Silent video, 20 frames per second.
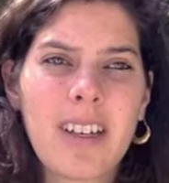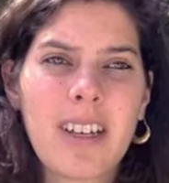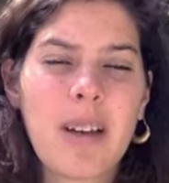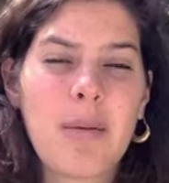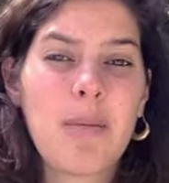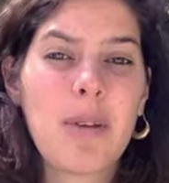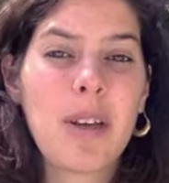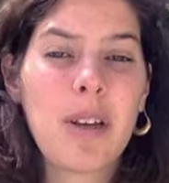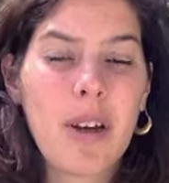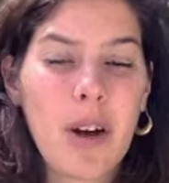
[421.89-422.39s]

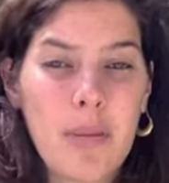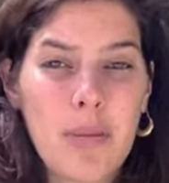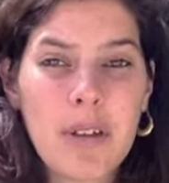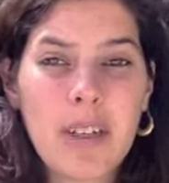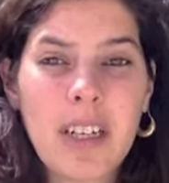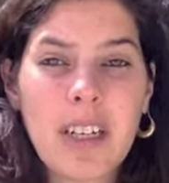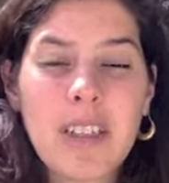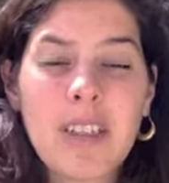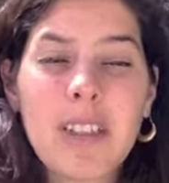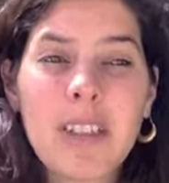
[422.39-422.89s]
can be a
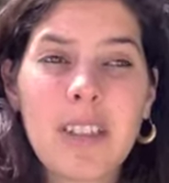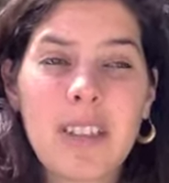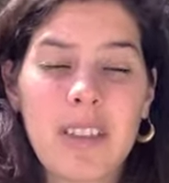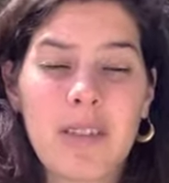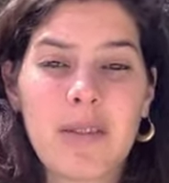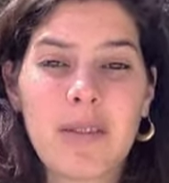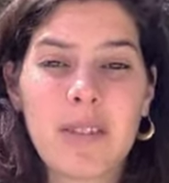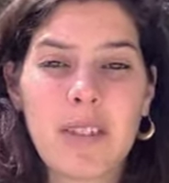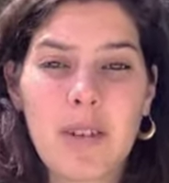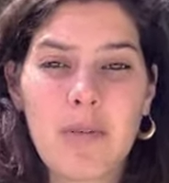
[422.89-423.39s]
combination
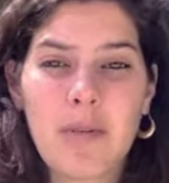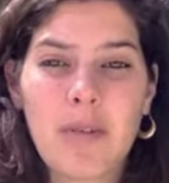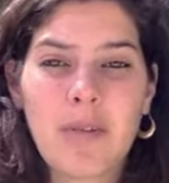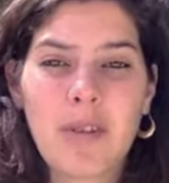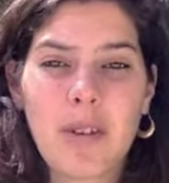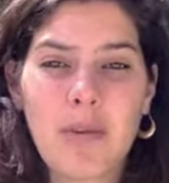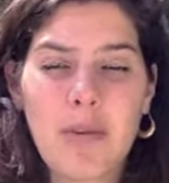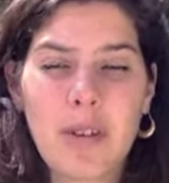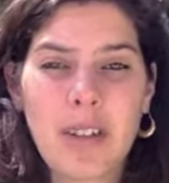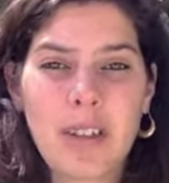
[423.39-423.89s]
of some of
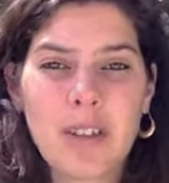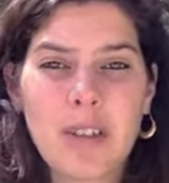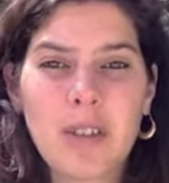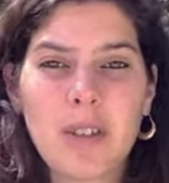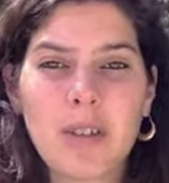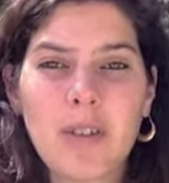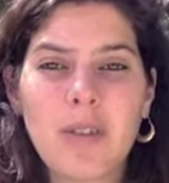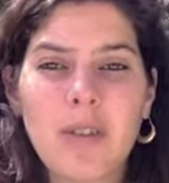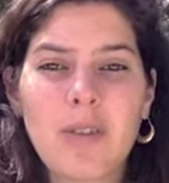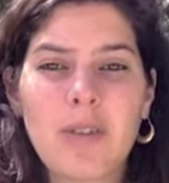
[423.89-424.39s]
them and
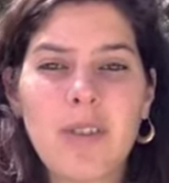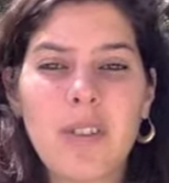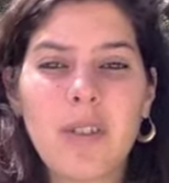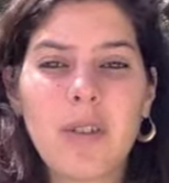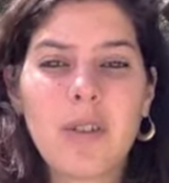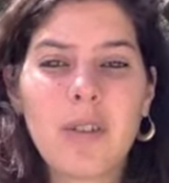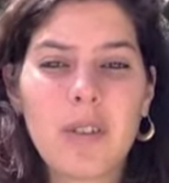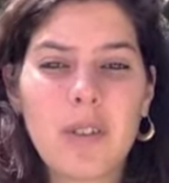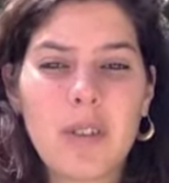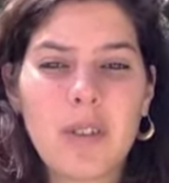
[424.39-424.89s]
should
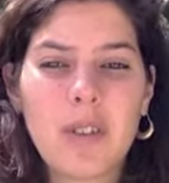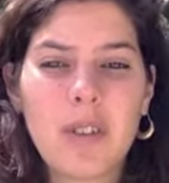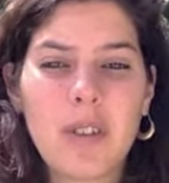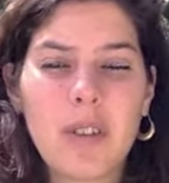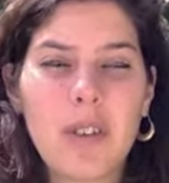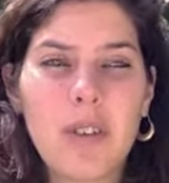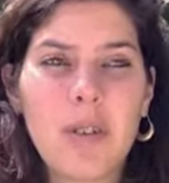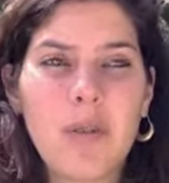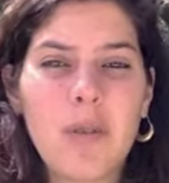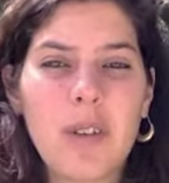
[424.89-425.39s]
feel good to
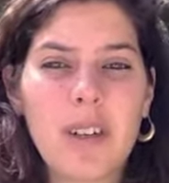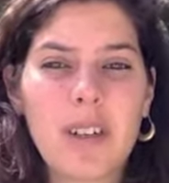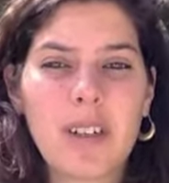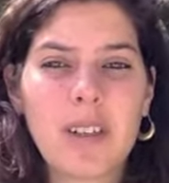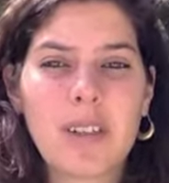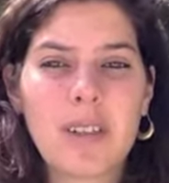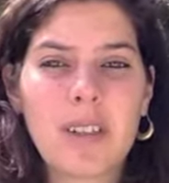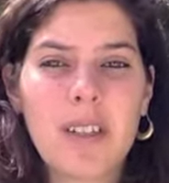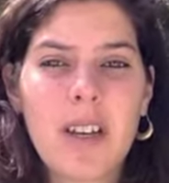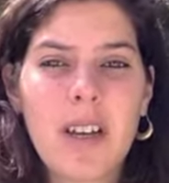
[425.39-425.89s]
you,
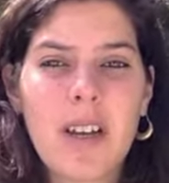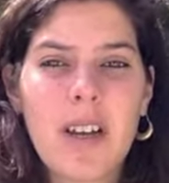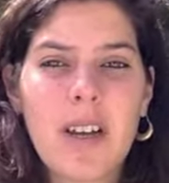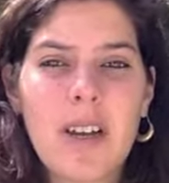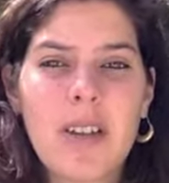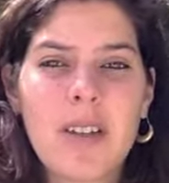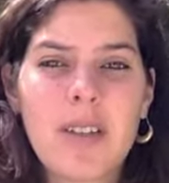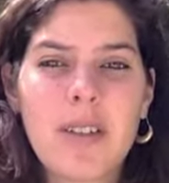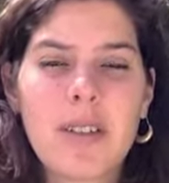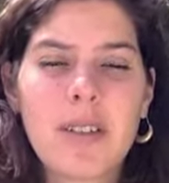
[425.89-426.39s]
whereas
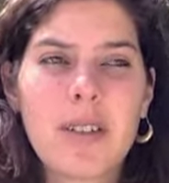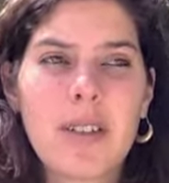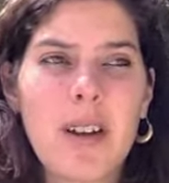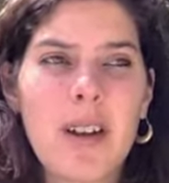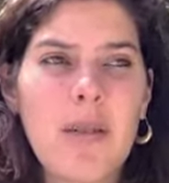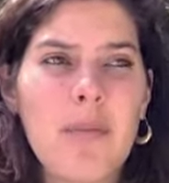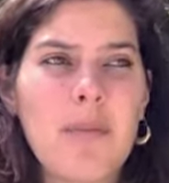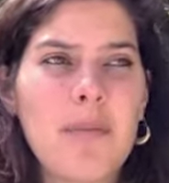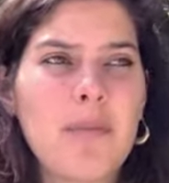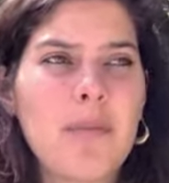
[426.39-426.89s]

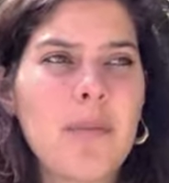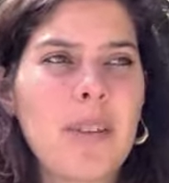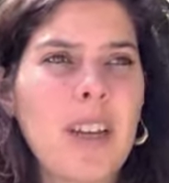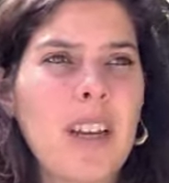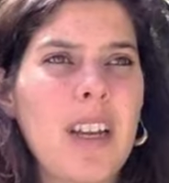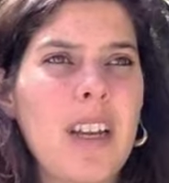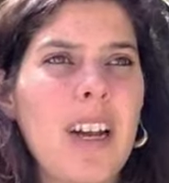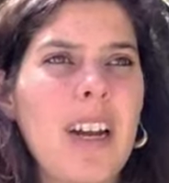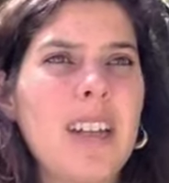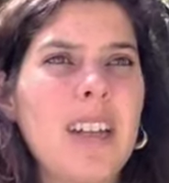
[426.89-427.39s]
some
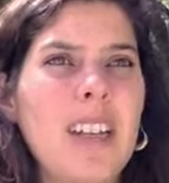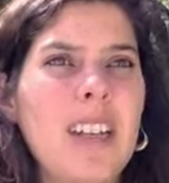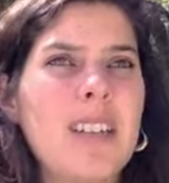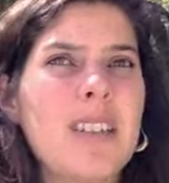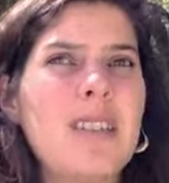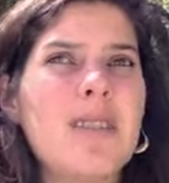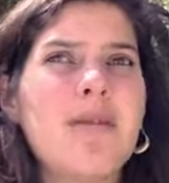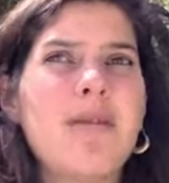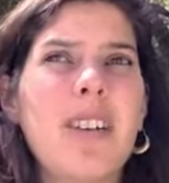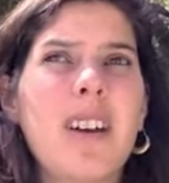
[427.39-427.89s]
can
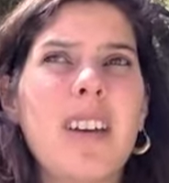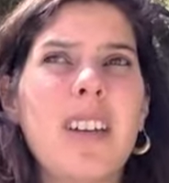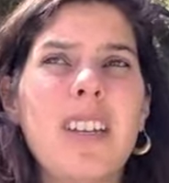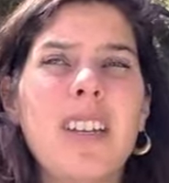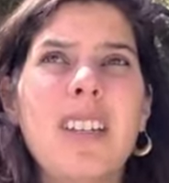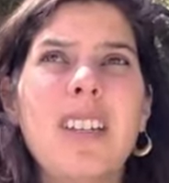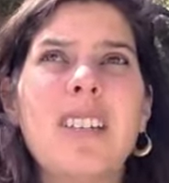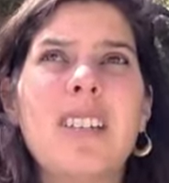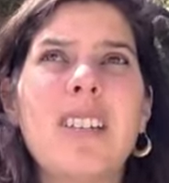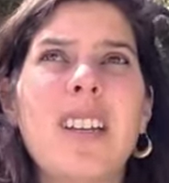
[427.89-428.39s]
identify
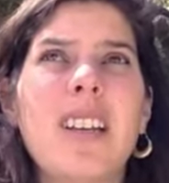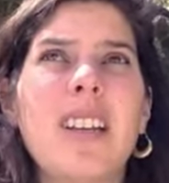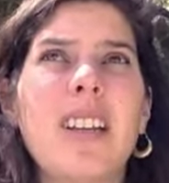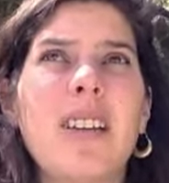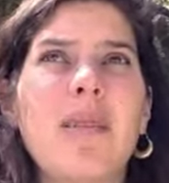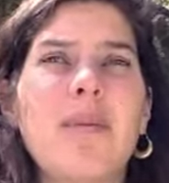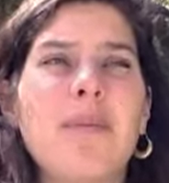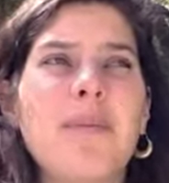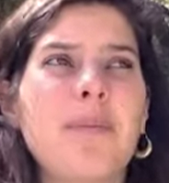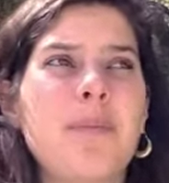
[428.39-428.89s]

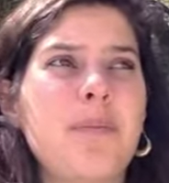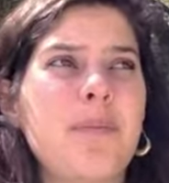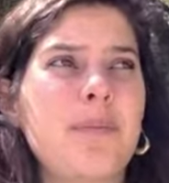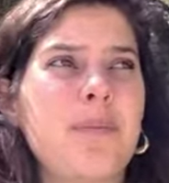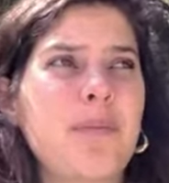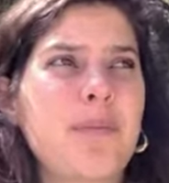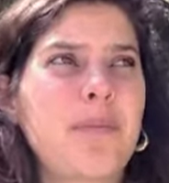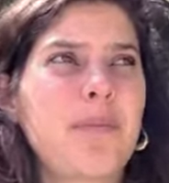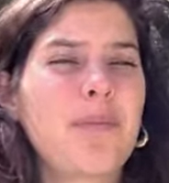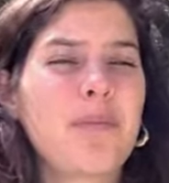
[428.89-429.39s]
easily
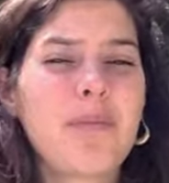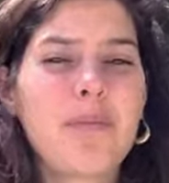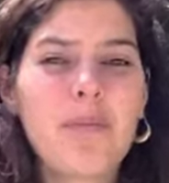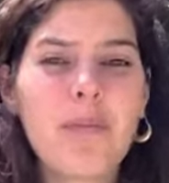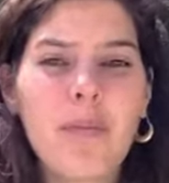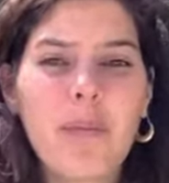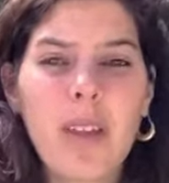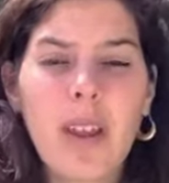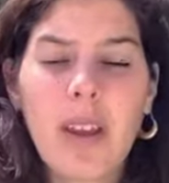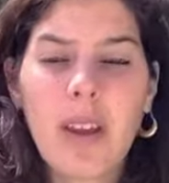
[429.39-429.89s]

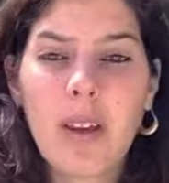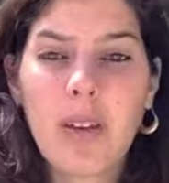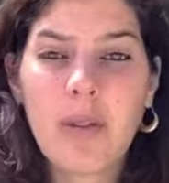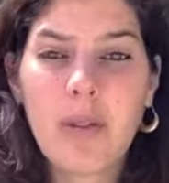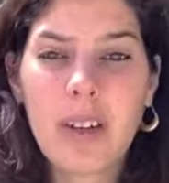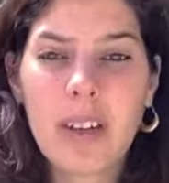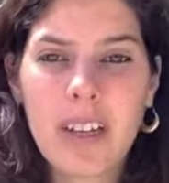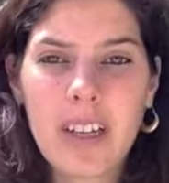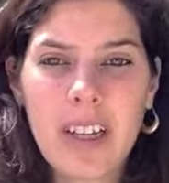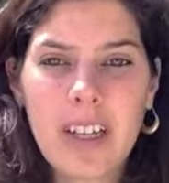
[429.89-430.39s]

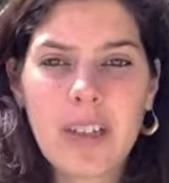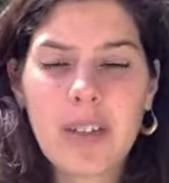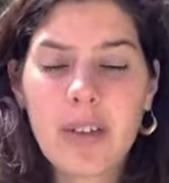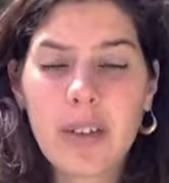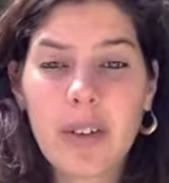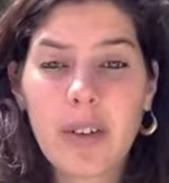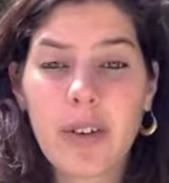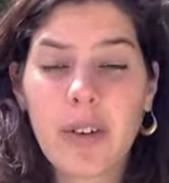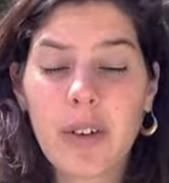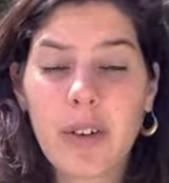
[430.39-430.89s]
with
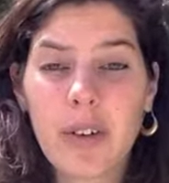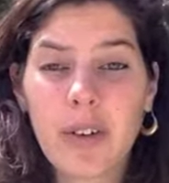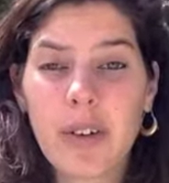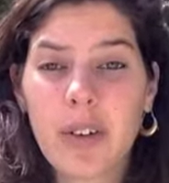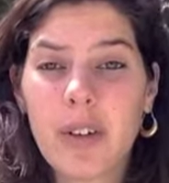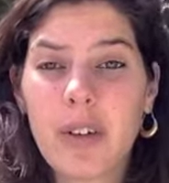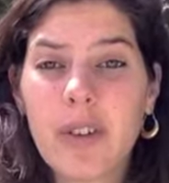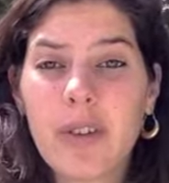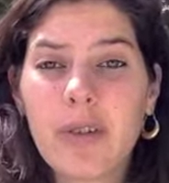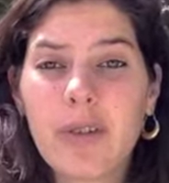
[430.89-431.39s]
nature or
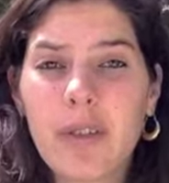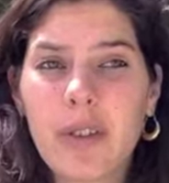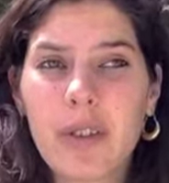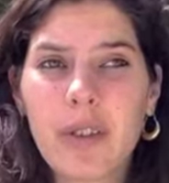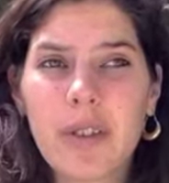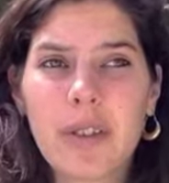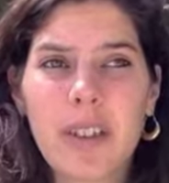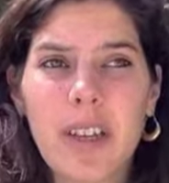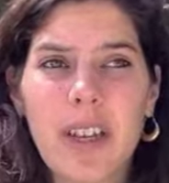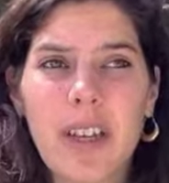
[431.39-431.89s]
the
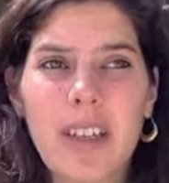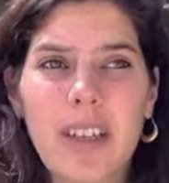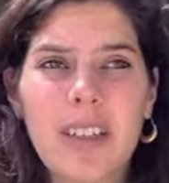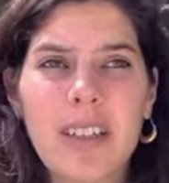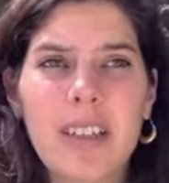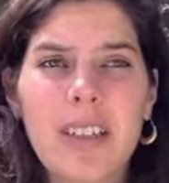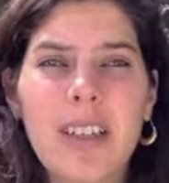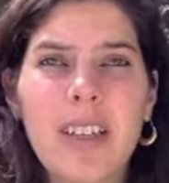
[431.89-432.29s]
universe and